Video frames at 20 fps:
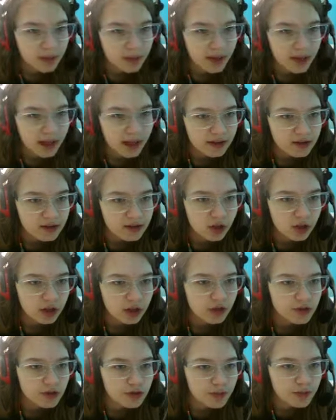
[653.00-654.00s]
screen goes
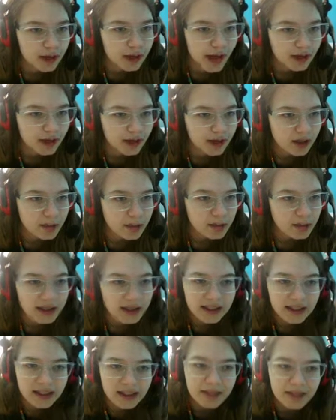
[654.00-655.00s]
black, completely
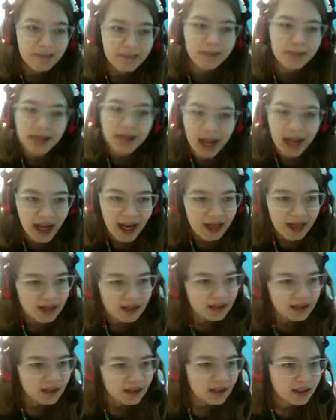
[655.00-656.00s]
black,
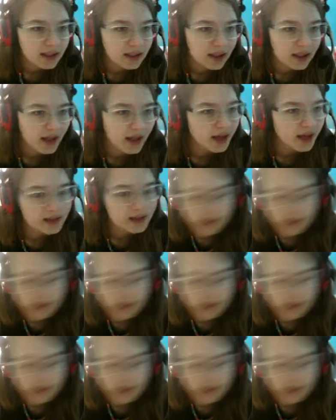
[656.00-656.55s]
and